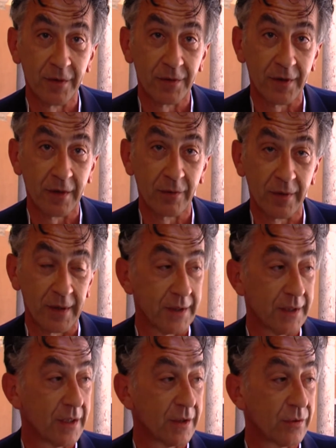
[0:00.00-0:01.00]
San Juan
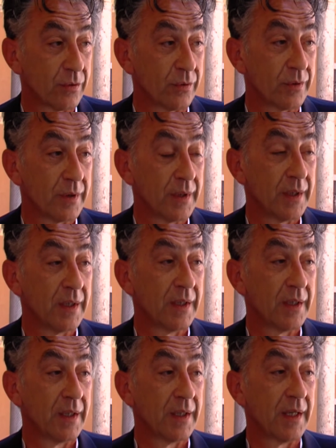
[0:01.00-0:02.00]
de la Cruz,
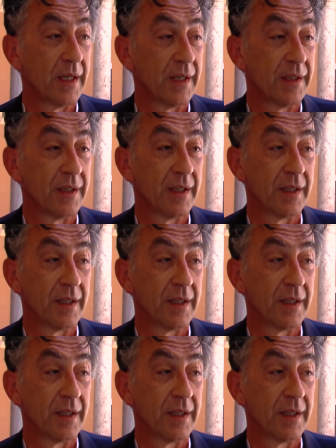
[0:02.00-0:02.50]
and